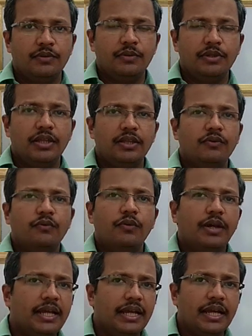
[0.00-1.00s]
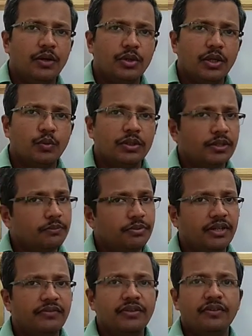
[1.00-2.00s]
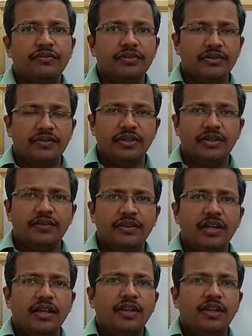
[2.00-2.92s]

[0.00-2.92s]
Okay, why I have given the briefing first is,